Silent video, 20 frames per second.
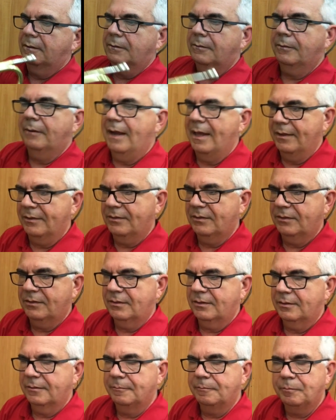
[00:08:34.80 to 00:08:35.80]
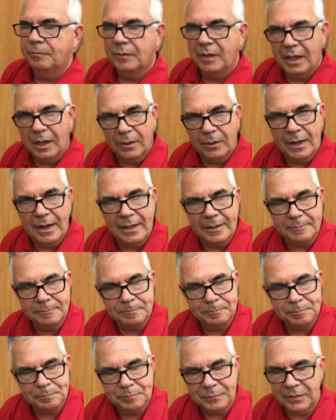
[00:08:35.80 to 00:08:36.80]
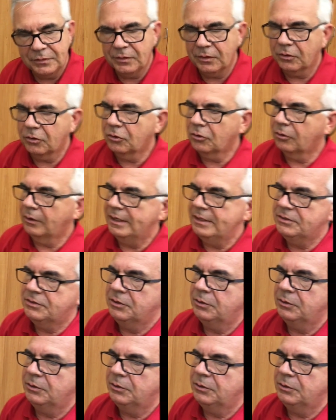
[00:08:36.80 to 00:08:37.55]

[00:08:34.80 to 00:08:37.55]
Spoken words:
Rest. All right, it's a great